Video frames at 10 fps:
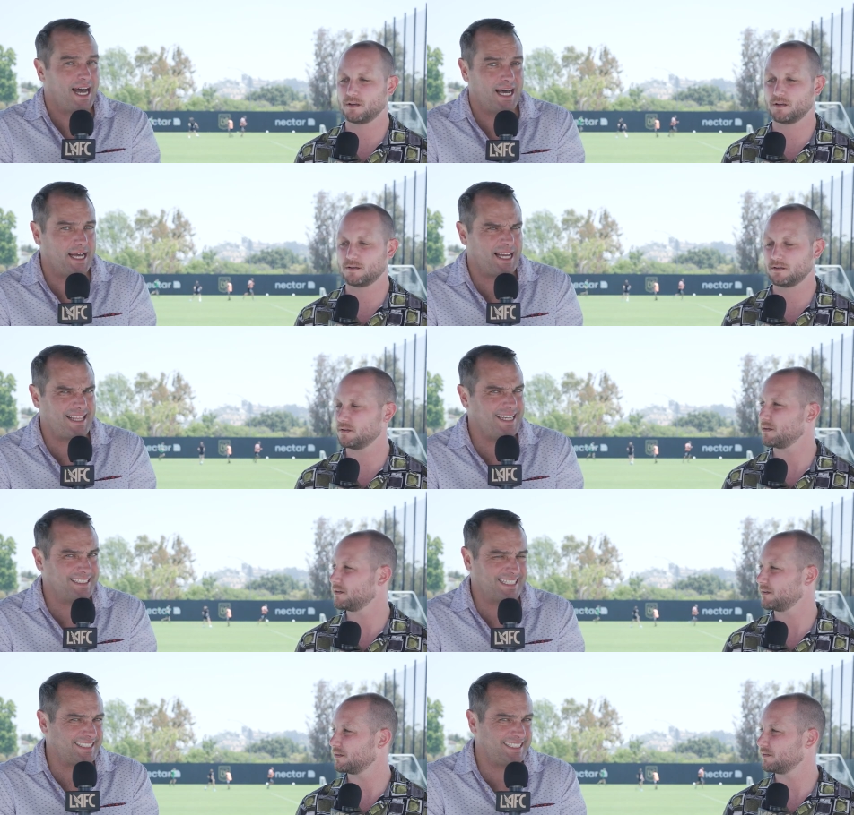Speaker 1: I think
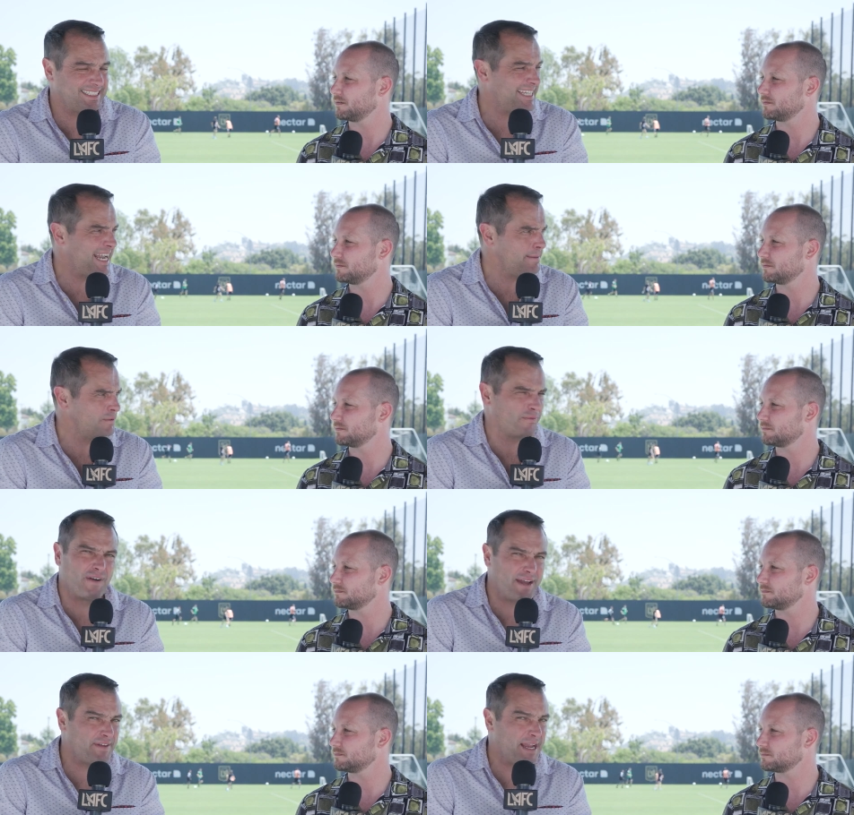it's like 6 games or
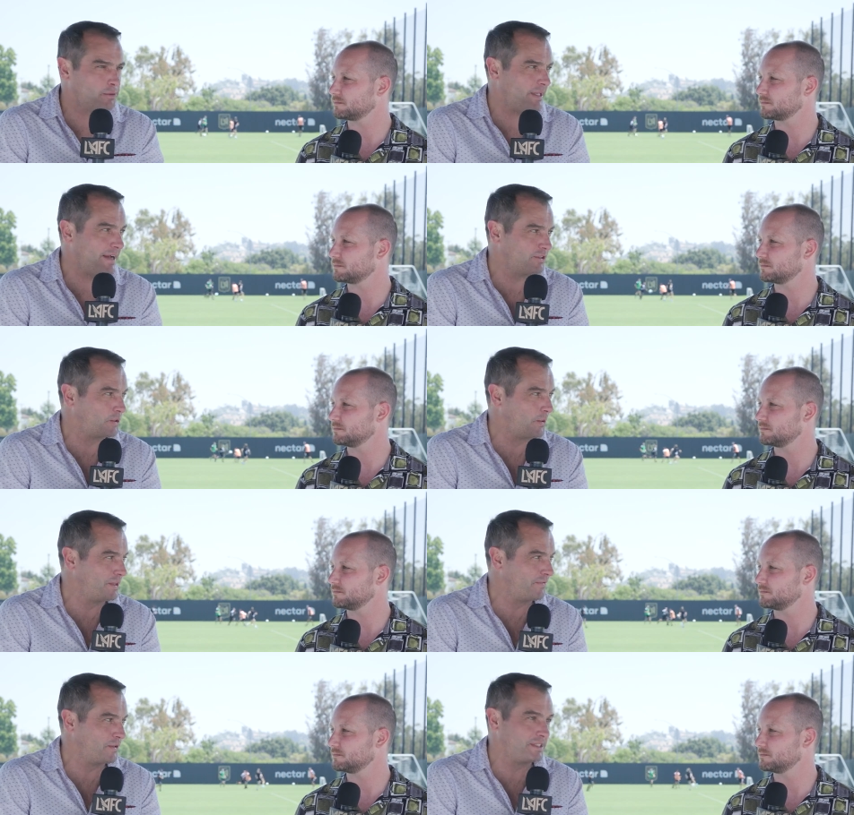5 games where they haven't scored
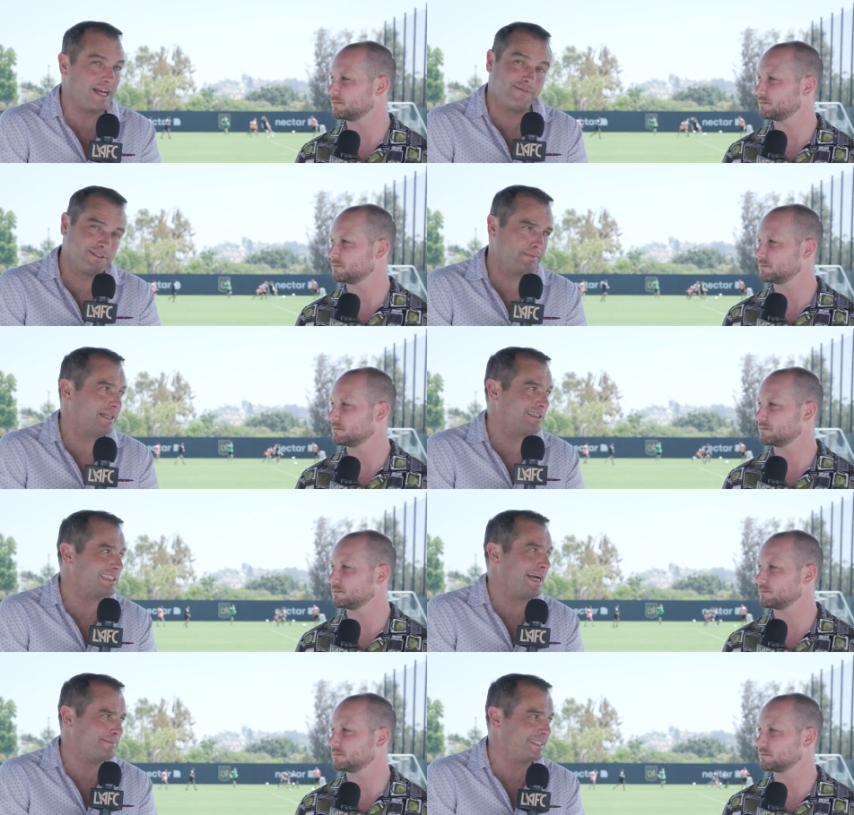in the first half. This would be a good
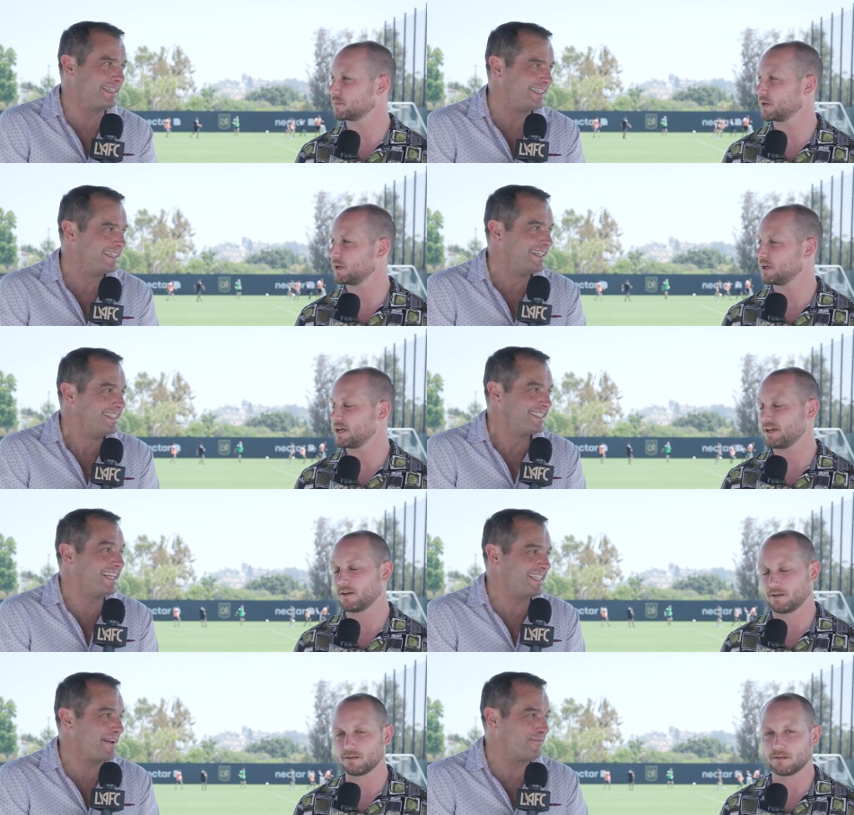time to
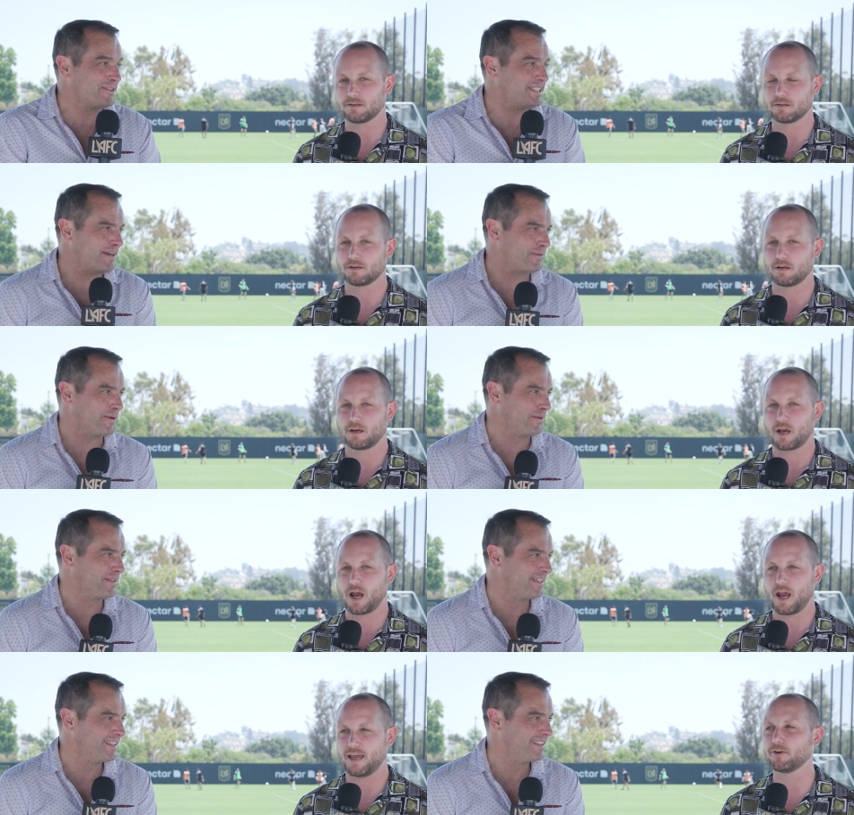get that first half goal.
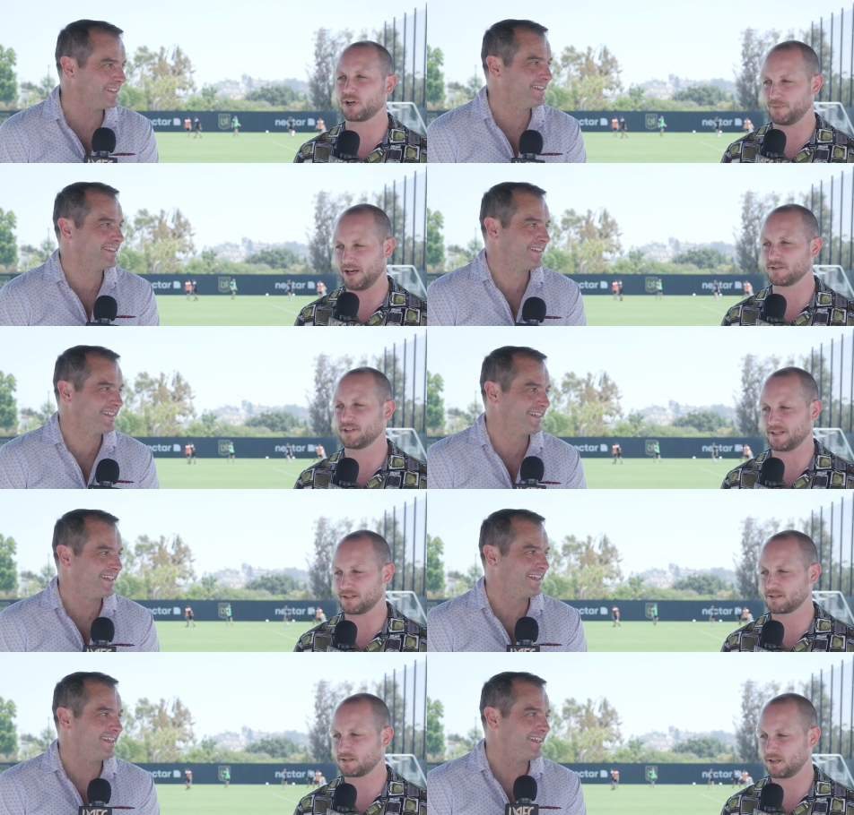
Speaker 2: It'll come down to
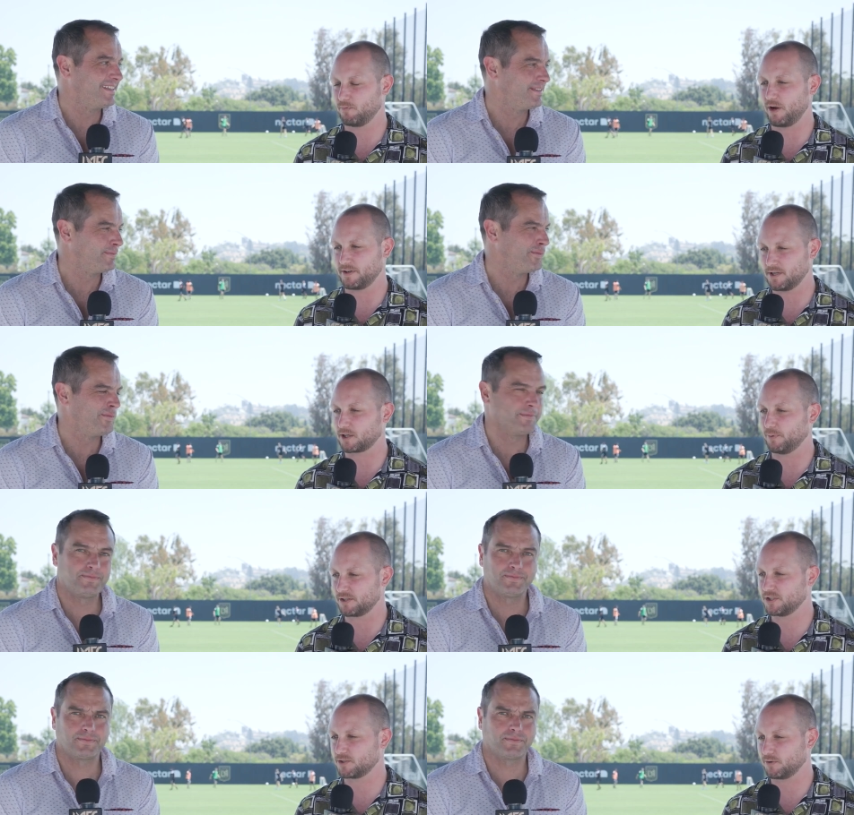this. And we already talked
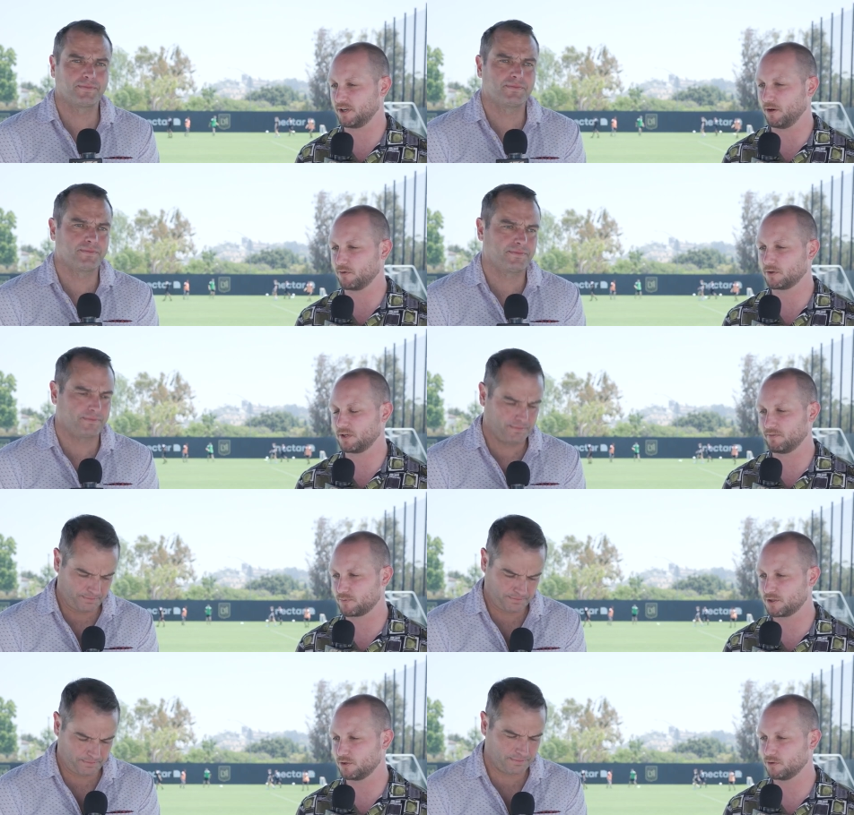about Chicharito. You give
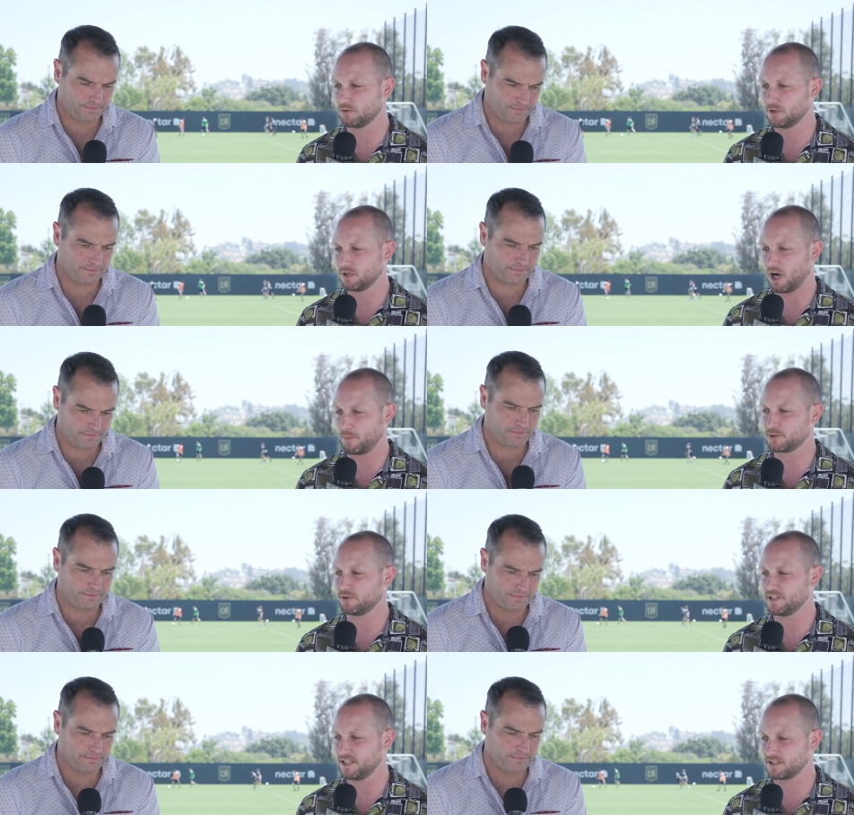him 2
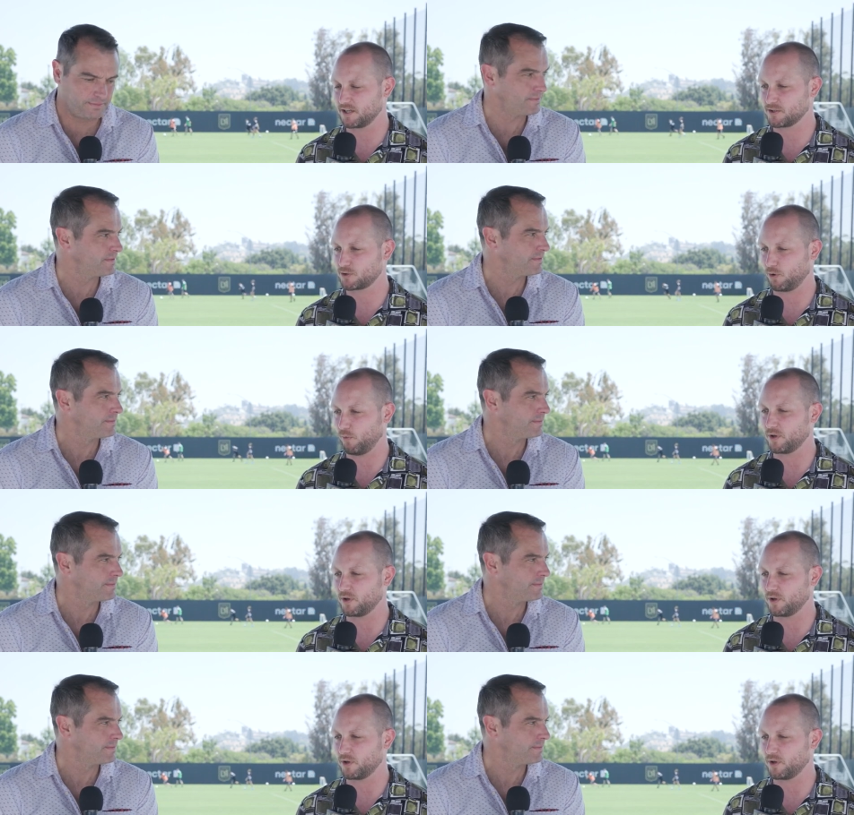opportunities, he's going to score